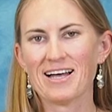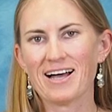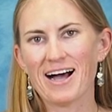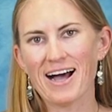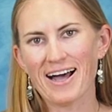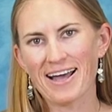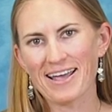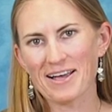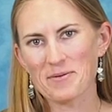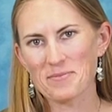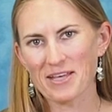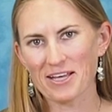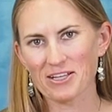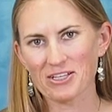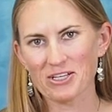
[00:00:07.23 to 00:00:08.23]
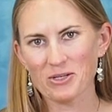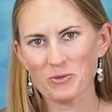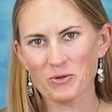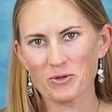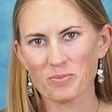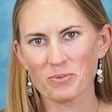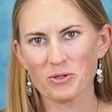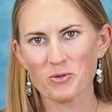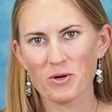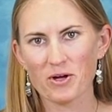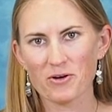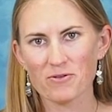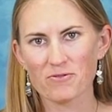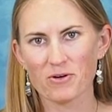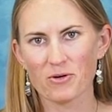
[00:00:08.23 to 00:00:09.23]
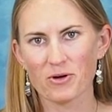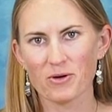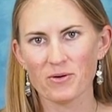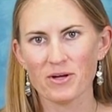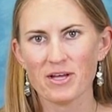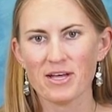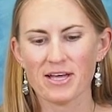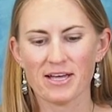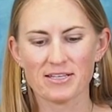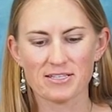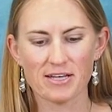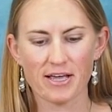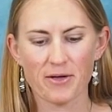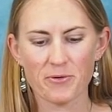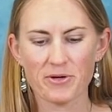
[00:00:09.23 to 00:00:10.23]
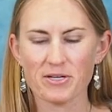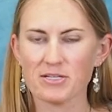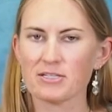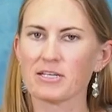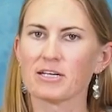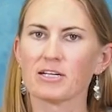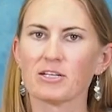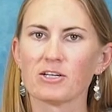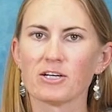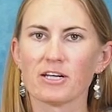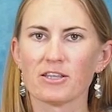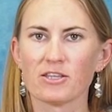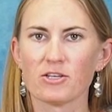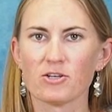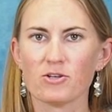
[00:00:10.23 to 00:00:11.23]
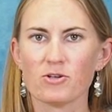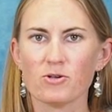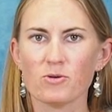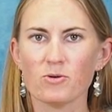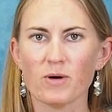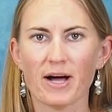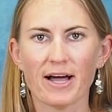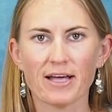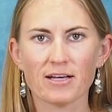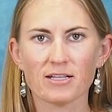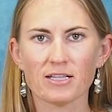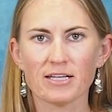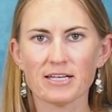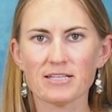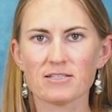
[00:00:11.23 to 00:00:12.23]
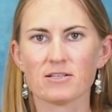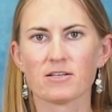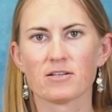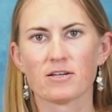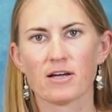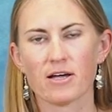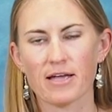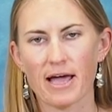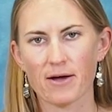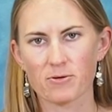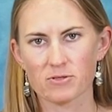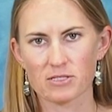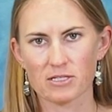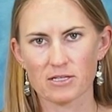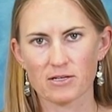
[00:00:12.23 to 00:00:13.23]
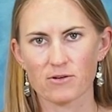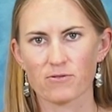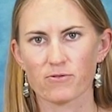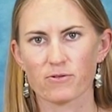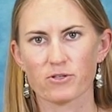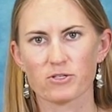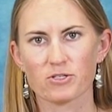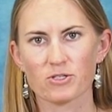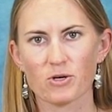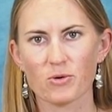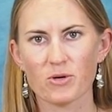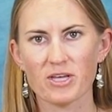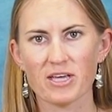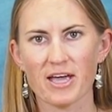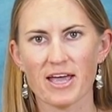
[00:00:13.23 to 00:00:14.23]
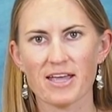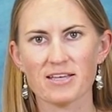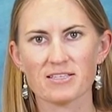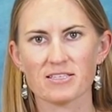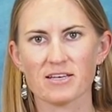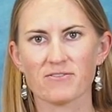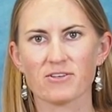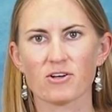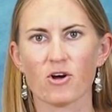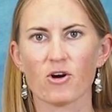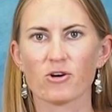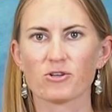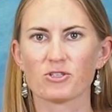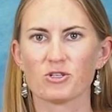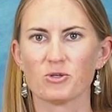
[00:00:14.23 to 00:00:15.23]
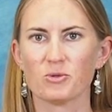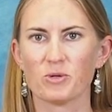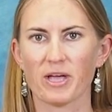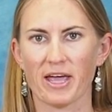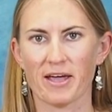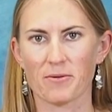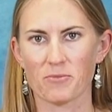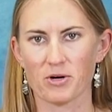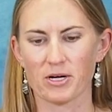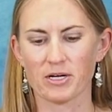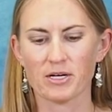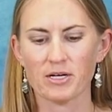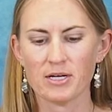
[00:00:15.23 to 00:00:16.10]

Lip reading: Hi, I'm Kelly with Blue Water Photo, and today I wanted to take a look at the new Ikelite housing for the Sony A7R II camera.